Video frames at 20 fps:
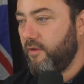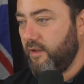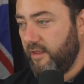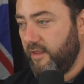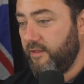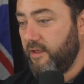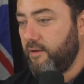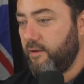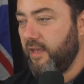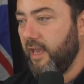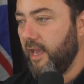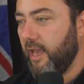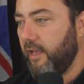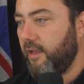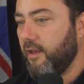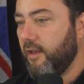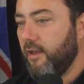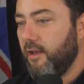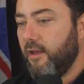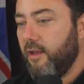the UK.
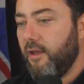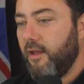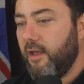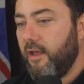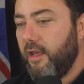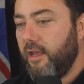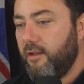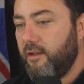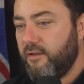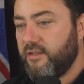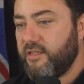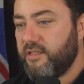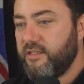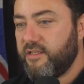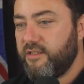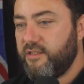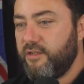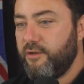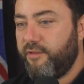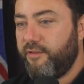Since
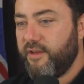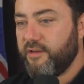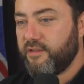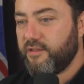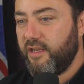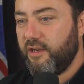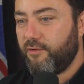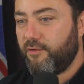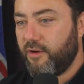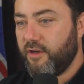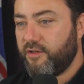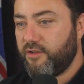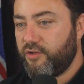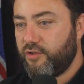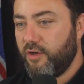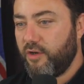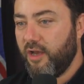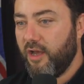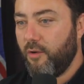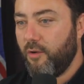the 2008 crash,
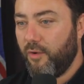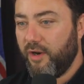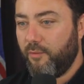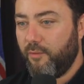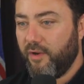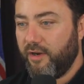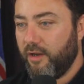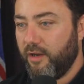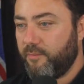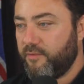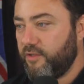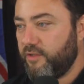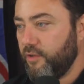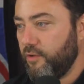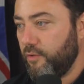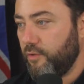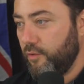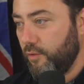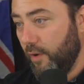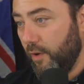when it went up
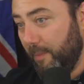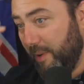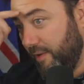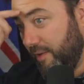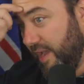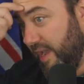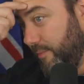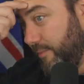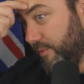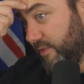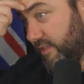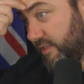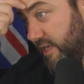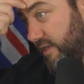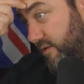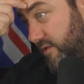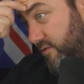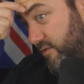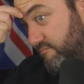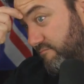to about
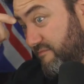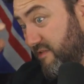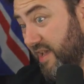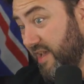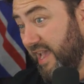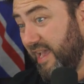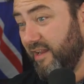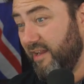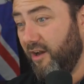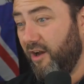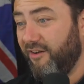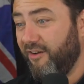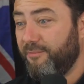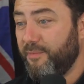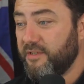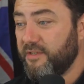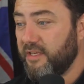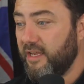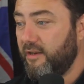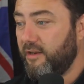8%,
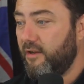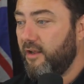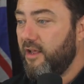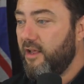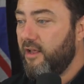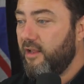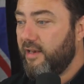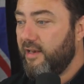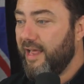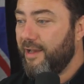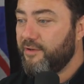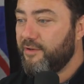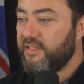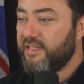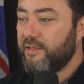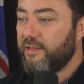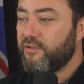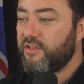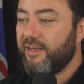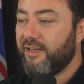8.5%, now it's
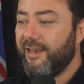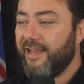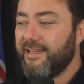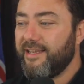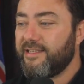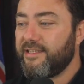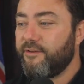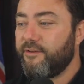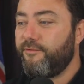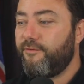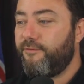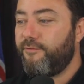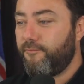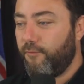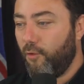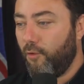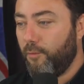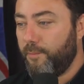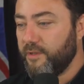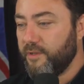down to less than
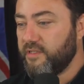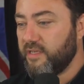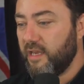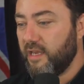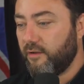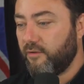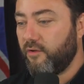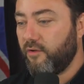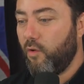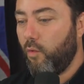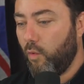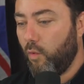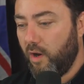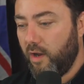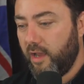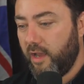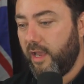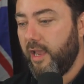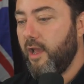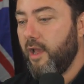4%.
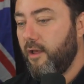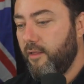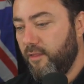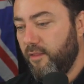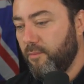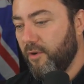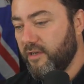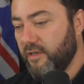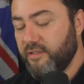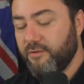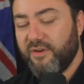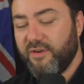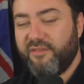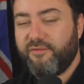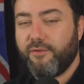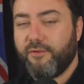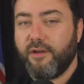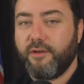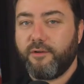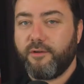Why? The Brexit
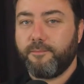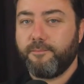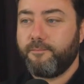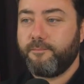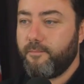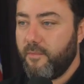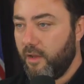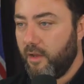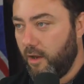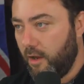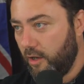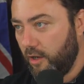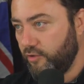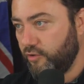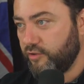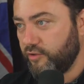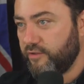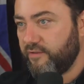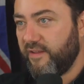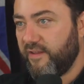referendum.
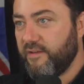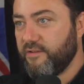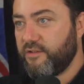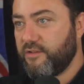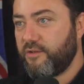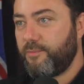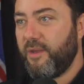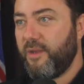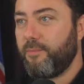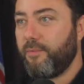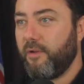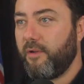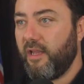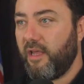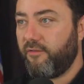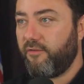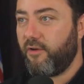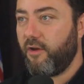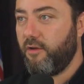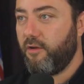Hundreds of thousands of people
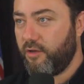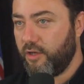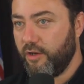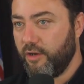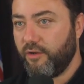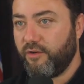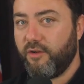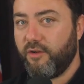leave. Good.